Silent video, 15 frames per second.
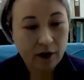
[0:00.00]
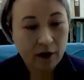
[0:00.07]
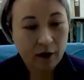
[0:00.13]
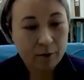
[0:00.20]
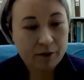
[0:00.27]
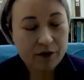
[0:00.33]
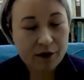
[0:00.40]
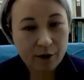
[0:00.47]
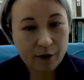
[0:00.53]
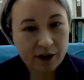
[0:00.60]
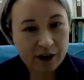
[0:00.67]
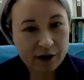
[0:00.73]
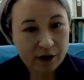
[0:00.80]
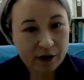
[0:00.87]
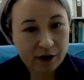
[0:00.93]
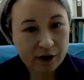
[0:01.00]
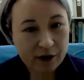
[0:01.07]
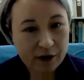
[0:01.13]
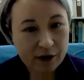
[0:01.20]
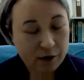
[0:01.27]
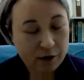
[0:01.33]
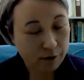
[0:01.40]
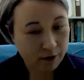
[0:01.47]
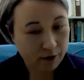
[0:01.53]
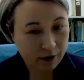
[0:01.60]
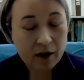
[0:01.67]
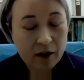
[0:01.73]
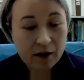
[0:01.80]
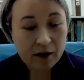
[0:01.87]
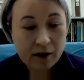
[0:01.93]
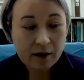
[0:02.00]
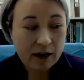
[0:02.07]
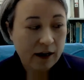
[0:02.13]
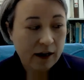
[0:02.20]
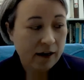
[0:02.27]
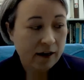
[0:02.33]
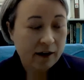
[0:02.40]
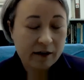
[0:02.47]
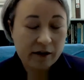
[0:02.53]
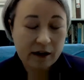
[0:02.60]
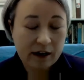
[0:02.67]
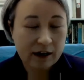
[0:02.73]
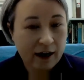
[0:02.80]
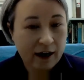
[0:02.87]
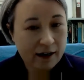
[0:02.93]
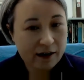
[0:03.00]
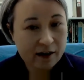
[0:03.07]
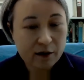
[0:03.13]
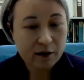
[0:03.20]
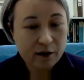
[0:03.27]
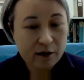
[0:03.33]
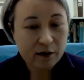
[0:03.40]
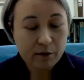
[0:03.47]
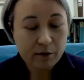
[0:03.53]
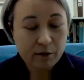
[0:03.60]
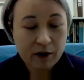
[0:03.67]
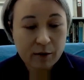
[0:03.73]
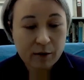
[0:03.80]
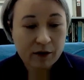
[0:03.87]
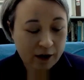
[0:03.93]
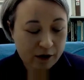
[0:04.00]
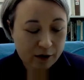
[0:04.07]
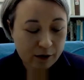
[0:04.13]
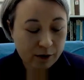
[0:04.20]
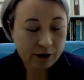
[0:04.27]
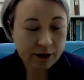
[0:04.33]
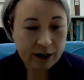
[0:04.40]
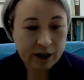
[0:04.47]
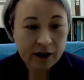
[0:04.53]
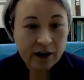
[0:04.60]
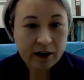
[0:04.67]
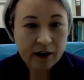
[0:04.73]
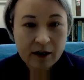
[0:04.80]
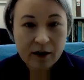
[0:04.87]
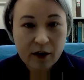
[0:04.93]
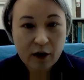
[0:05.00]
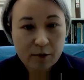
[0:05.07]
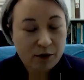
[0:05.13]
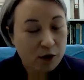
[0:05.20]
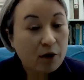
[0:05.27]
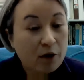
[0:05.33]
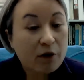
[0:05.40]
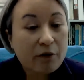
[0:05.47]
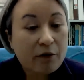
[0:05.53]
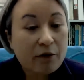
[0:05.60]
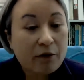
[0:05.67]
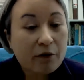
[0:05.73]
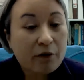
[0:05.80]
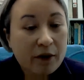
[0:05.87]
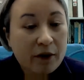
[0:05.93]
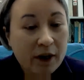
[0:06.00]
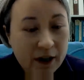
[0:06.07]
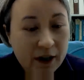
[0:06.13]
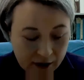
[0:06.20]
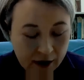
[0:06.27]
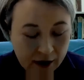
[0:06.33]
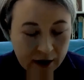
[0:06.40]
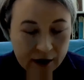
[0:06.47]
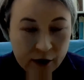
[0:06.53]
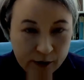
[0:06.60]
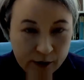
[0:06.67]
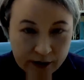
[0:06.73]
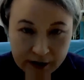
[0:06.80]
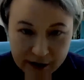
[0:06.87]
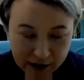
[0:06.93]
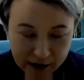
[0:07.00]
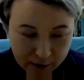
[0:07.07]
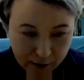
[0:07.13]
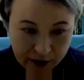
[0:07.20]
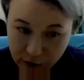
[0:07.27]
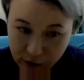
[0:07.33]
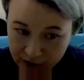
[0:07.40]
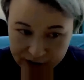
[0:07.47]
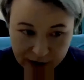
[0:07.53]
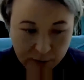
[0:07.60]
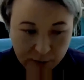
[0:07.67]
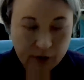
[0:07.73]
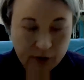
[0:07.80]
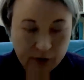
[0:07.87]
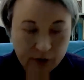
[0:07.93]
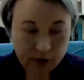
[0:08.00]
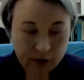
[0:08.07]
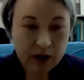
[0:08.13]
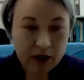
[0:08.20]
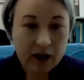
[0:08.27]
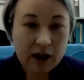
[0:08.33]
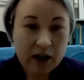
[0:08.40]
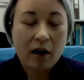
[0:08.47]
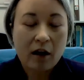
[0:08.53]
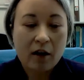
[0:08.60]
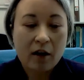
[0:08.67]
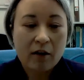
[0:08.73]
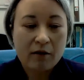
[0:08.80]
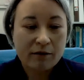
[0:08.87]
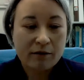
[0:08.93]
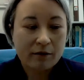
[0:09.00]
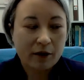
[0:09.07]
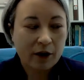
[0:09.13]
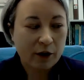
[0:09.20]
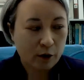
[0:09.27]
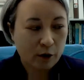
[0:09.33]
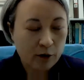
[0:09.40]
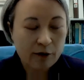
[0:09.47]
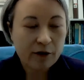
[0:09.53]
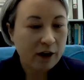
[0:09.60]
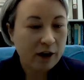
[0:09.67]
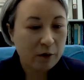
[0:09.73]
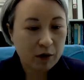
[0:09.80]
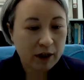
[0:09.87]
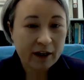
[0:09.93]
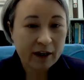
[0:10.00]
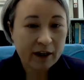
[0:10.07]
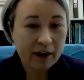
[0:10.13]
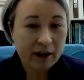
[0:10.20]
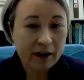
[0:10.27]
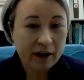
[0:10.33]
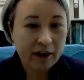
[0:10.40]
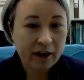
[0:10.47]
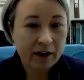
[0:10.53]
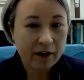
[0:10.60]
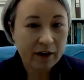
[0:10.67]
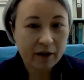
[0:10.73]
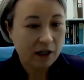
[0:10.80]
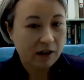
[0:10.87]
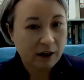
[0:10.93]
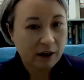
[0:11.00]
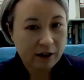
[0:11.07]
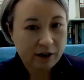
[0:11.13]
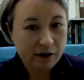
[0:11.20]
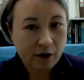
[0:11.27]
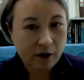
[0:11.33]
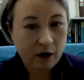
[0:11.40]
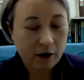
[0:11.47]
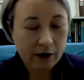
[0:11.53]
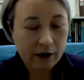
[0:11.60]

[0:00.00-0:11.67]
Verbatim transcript: So it's really big, and it has to be, because actually observing and doing this spectroscopy of an Earth-like planet around a sun-like star at